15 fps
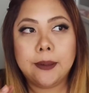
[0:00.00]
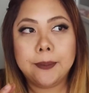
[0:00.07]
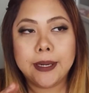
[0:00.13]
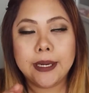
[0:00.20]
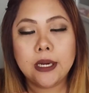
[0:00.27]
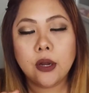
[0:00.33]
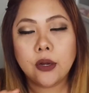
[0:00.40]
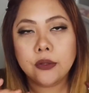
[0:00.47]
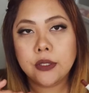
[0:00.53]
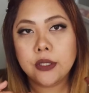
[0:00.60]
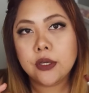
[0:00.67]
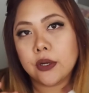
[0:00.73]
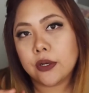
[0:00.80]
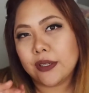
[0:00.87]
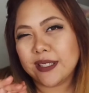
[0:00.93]
it only
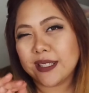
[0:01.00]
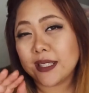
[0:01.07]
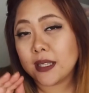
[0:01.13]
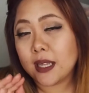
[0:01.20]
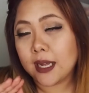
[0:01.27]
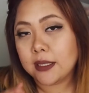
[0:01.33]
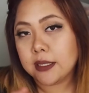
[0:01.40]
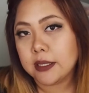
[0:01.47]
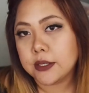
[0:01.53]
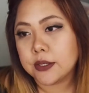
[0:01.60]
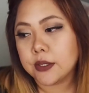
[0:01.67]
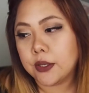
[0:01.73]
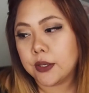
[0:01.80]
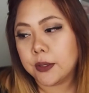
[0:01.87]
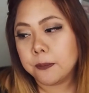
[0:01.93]
goes slightly.
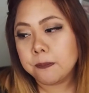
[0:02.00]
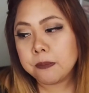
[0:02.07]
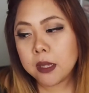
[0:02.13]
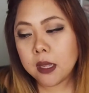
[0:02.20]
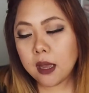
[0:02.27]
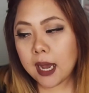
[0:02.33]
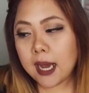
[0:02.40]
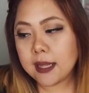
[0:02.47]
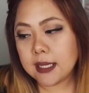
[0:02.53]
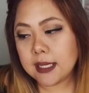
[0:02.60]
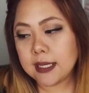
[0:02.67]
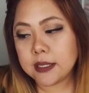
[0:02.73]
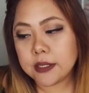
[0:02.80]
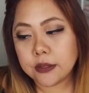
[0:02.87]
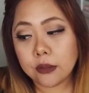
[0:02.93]
So I
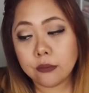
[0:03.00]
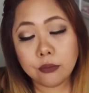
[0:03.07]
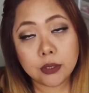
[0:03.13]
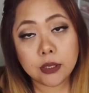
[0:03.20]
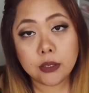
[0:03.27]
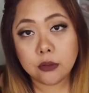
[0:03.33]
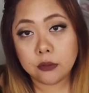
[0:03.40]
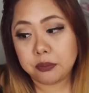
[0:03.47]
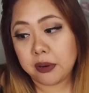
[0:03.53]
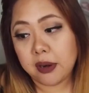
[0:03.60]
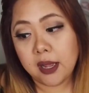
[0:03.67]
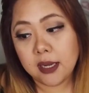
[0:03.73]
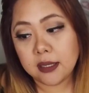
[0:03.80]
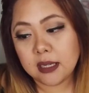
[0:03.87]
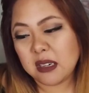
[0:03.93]
think it's a really good product.